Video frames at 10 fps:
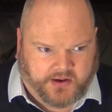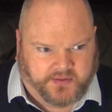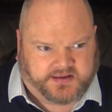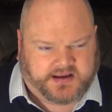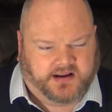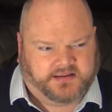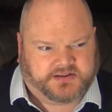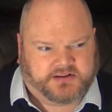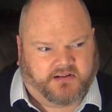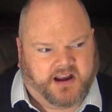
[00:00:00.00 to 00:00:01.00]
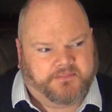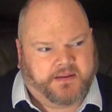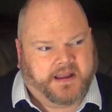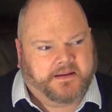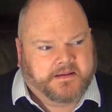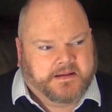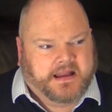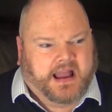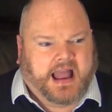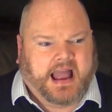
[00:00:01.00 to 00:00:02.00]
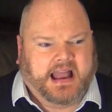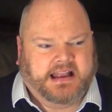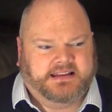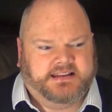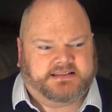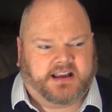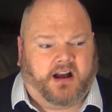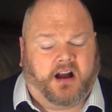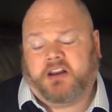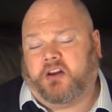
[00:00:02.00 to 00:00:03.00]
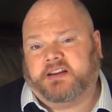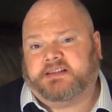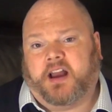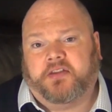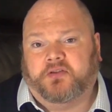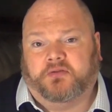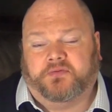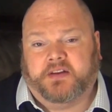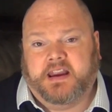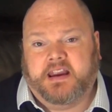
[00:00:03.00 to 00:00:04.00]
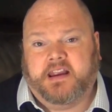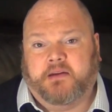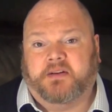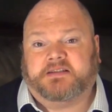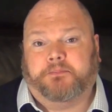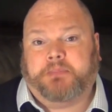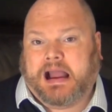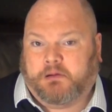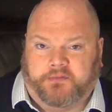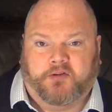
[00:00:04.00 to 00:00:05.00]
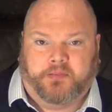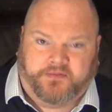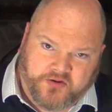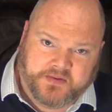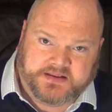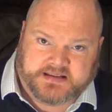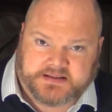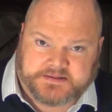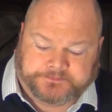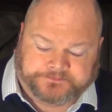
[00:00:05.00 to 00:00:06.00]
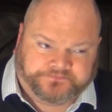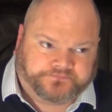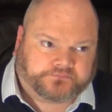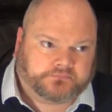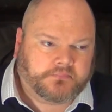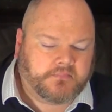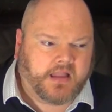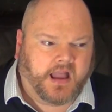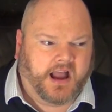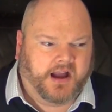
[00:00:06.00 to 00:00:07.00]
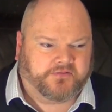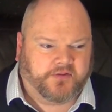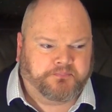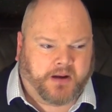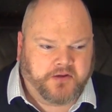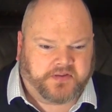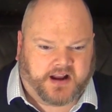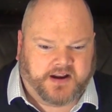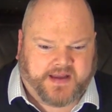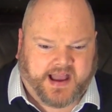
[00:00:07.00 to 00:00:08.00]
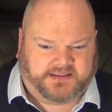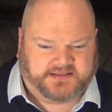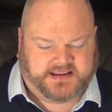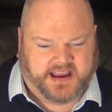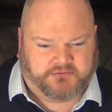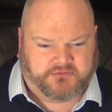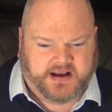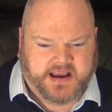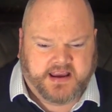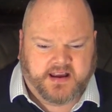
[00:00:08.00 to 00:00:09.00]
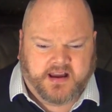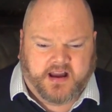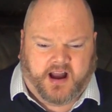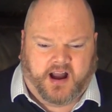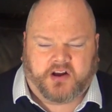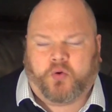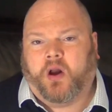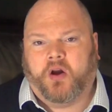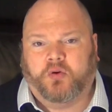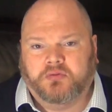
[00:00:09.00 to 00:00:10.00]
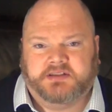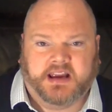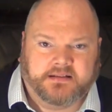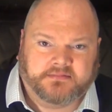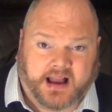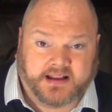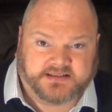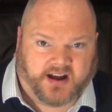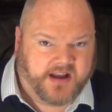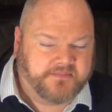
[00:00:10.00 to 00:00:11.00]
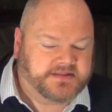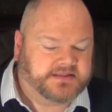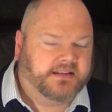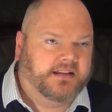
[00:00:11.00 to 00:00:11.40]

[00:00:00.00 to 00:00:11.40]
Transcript: I would kind of describe it. And I got to say, I thought it was some powerful performances from both kind of actors here. Really quite haunting at times.